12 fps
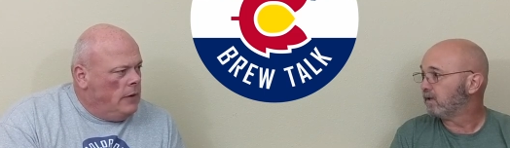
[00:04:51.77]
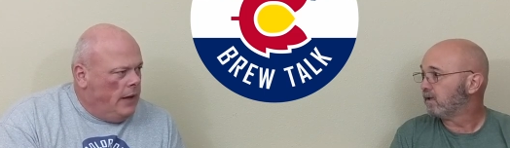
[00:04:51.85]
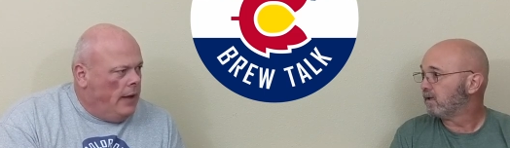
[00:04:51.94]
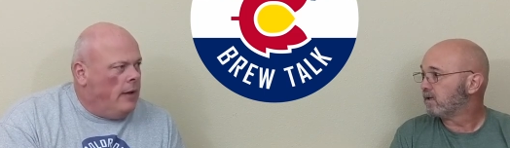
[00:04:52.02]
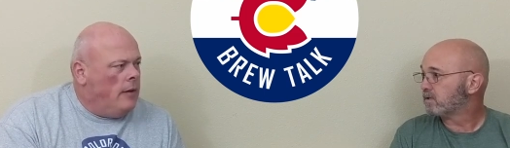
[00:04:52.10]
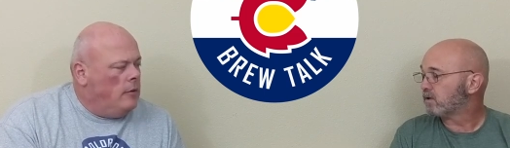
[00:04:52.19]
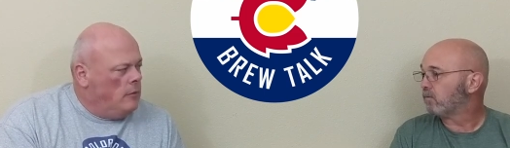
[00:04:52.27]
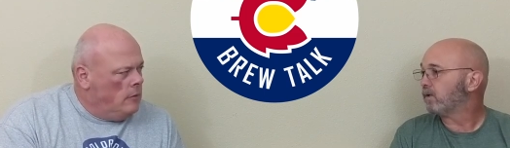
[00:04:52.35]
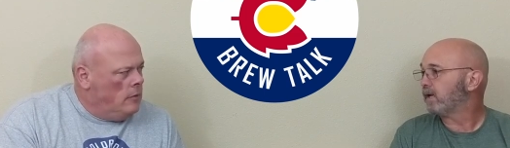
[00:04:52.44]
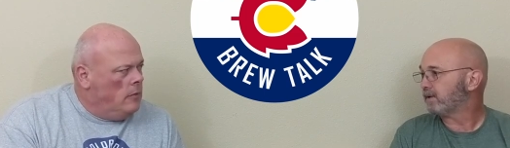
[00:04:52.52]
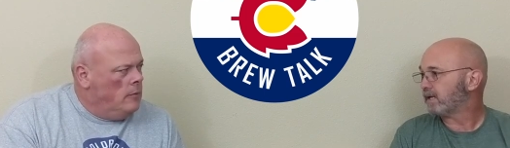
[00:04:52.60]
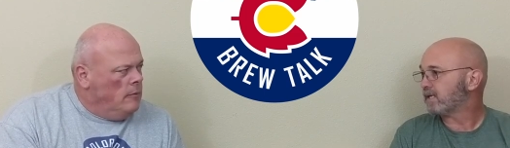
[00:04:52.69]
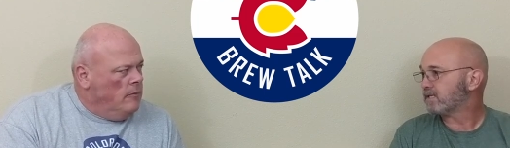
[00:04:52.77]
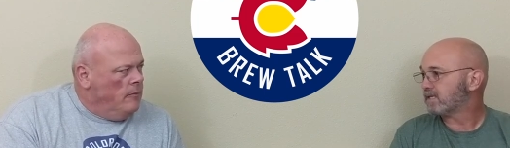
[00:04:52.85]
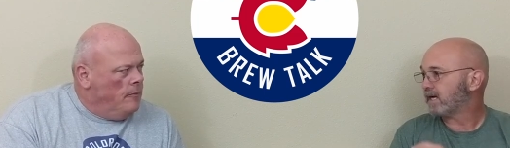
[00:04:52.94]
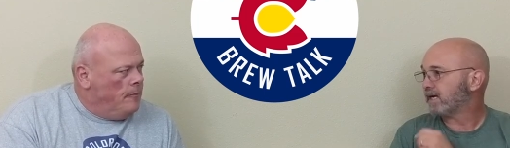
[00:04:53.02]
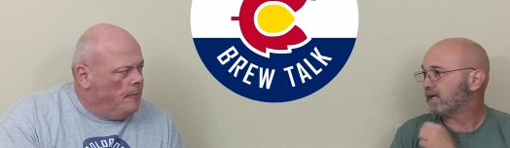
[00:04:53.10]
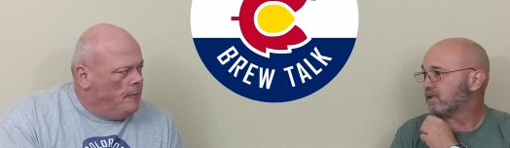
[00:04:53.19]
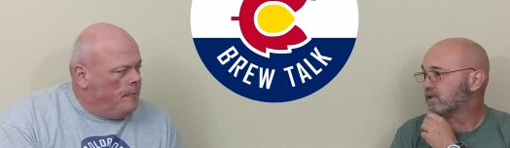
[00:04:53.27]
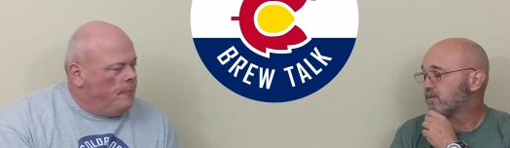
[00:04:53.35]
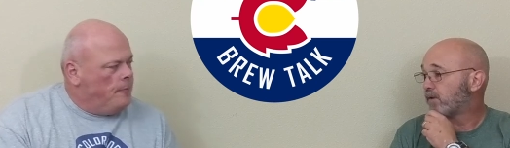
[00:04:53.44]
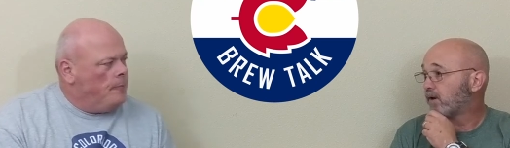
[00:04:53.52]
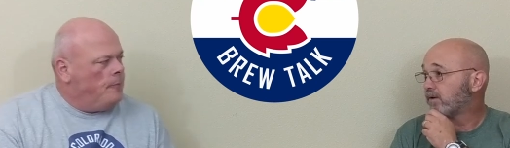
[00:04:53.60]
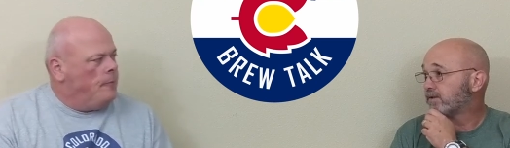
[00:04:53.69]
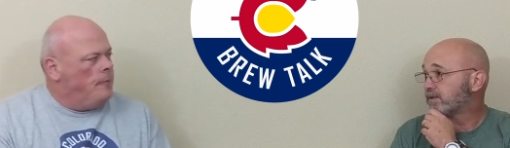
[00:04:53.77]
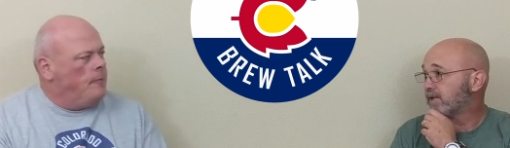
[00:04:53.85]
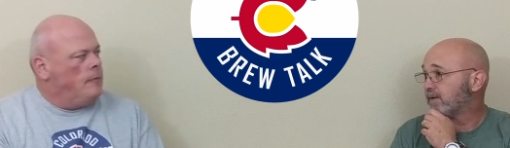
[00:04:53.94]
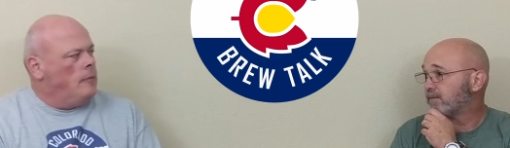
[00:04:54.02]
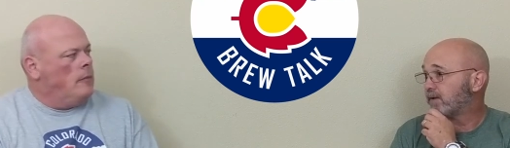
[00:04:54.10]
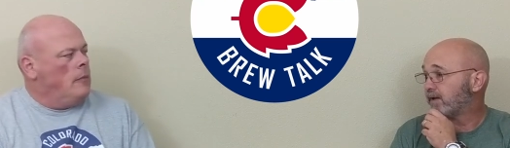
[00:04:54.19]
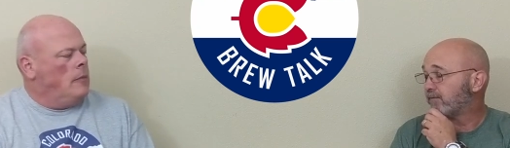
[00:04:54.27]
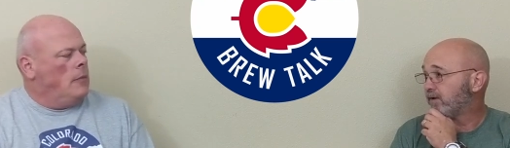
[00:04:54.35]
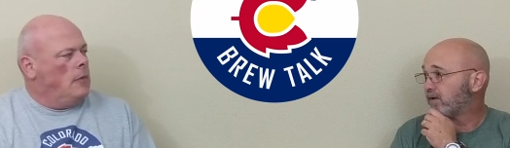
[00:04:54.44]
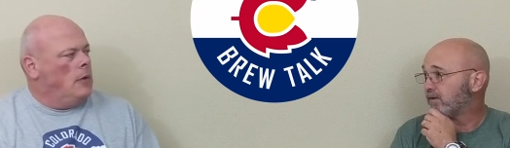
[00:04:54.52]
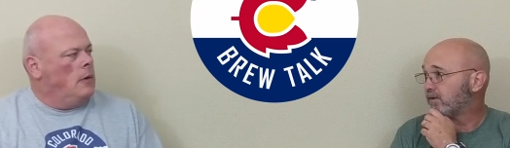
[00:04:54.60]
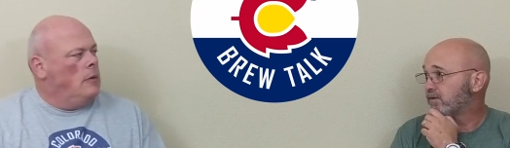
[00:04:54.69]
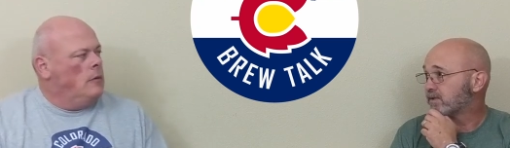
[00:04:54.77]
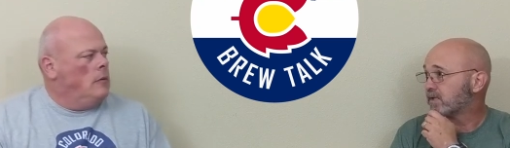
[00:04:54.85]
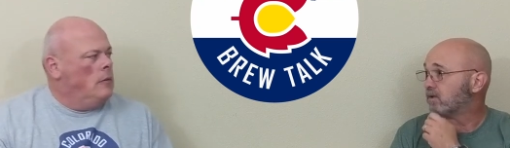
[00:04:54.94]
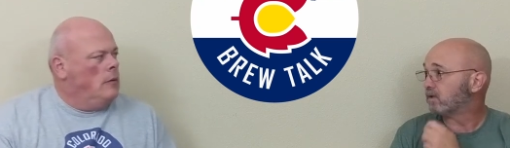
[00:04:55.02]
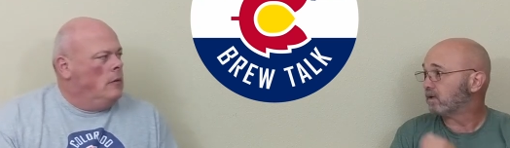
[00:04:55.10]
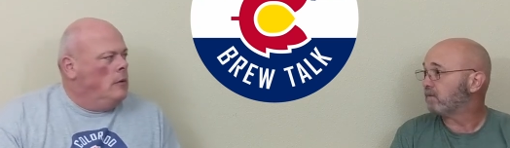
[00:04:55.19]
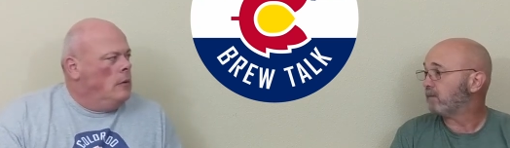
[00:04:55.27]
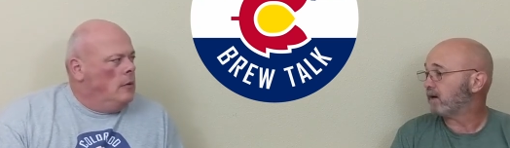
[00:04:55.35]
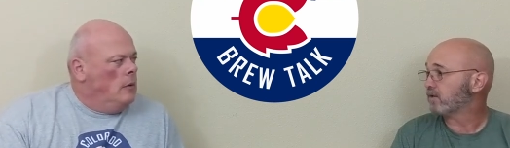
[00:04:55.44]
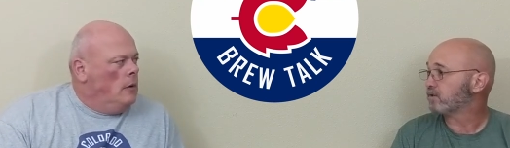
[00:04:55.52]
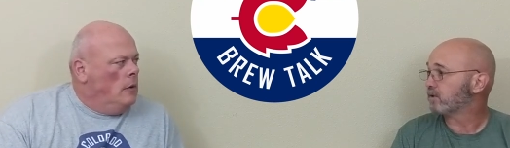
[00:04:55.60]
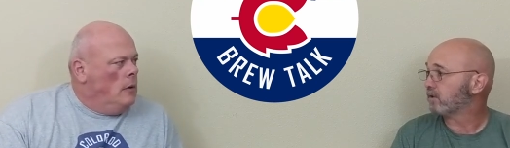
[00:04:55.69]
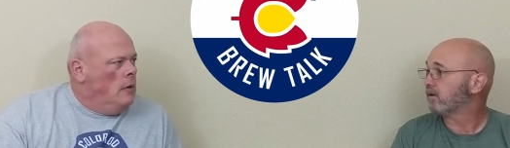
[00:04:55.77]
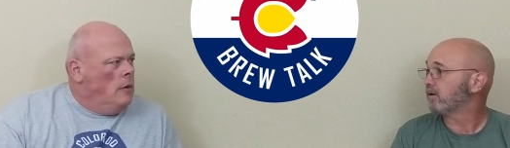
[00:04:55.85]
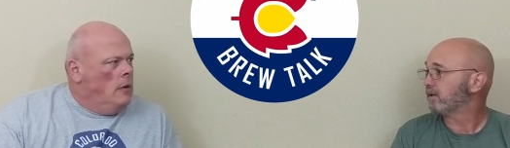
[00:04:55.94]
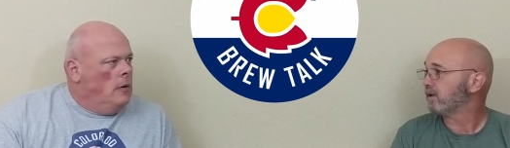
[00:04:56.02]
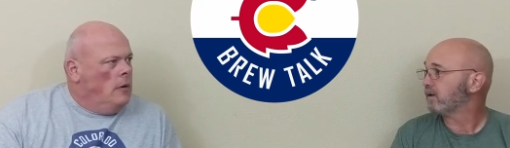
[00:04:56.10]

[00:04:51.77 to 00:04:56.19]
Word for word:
Speaker 1: Yeah. So without that second sparge step, I figured there's still a good amount of sugar in